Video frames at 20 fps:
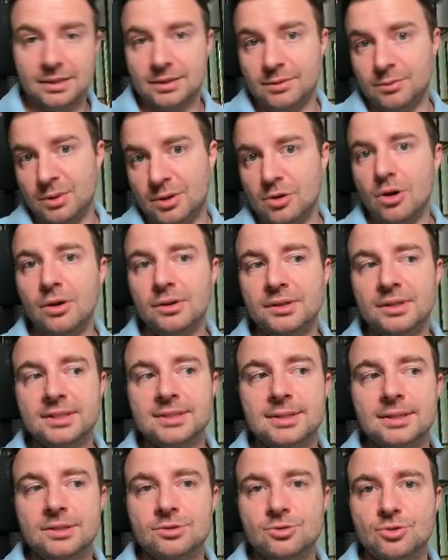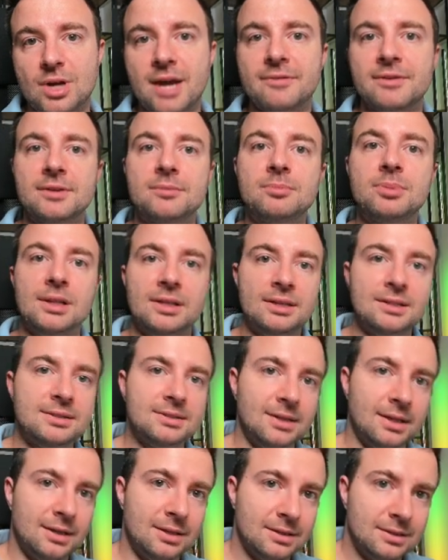We call this traffic
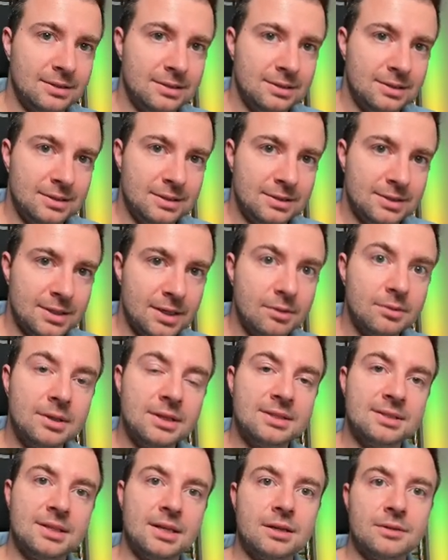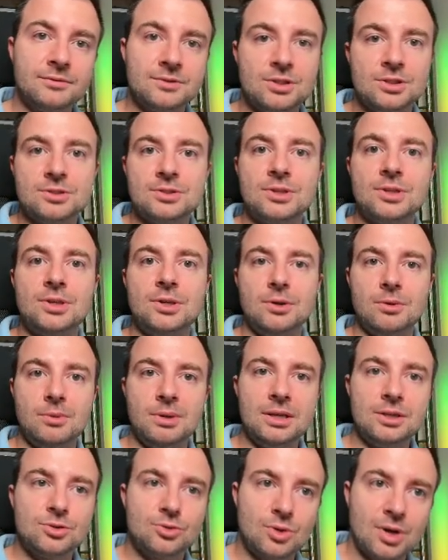policing. So instead of just
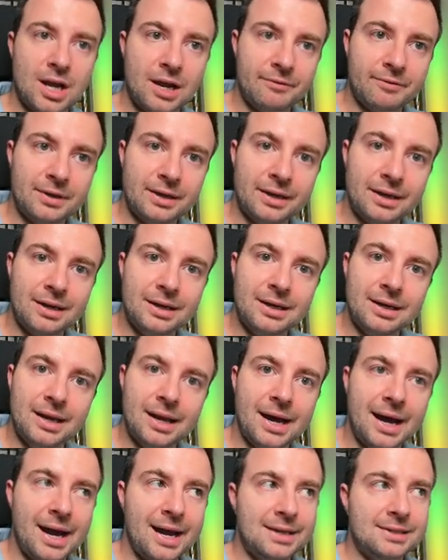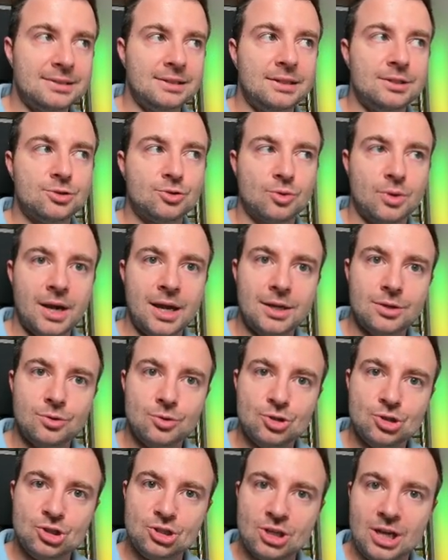queuing traffic and nicely trying
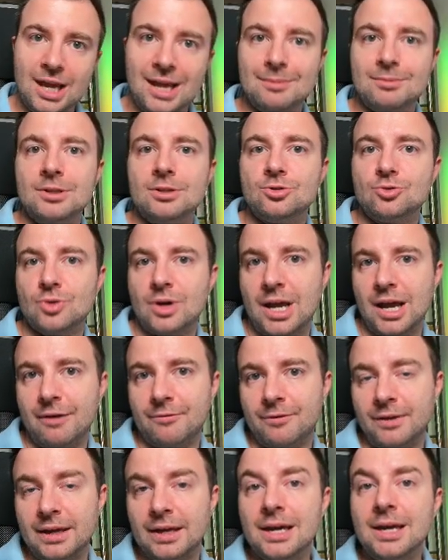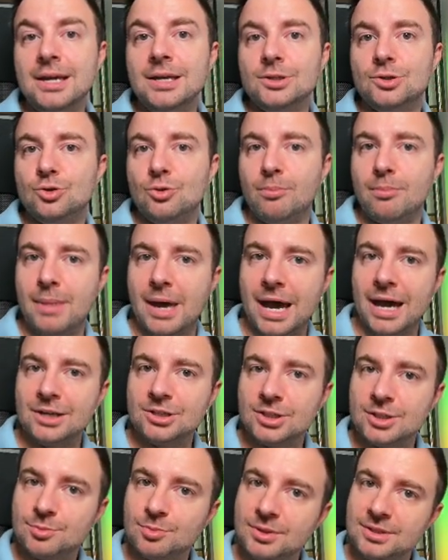to shape the traffic to
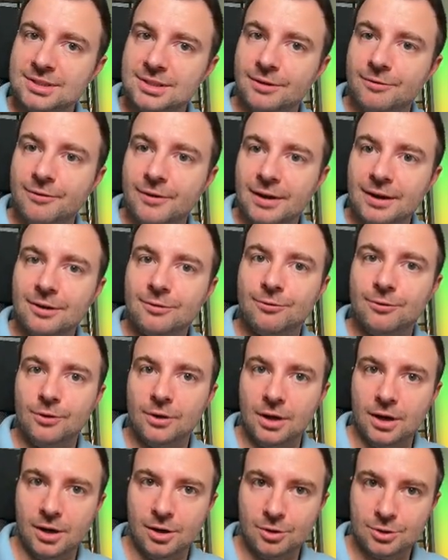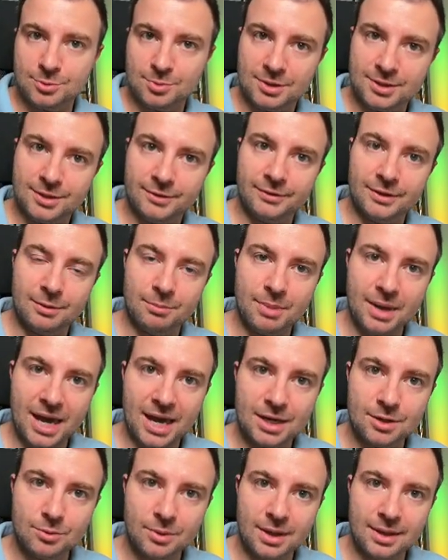match a specific flow, specific
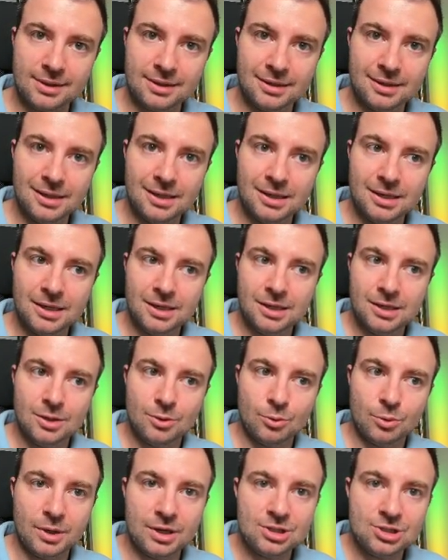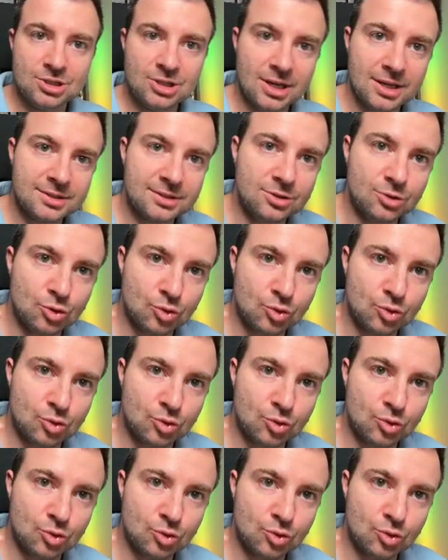bandwidth, we're just